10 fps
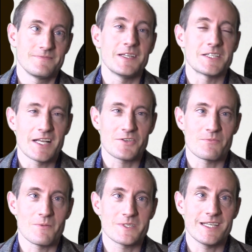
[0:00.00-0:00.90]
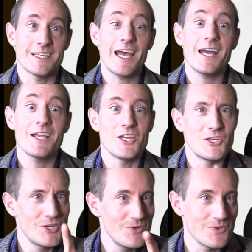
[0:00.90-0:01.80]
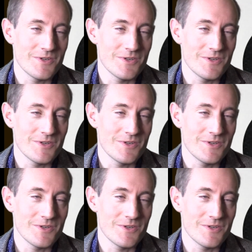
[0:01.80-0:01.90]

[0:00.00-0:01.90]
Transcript: intellectual property. Can you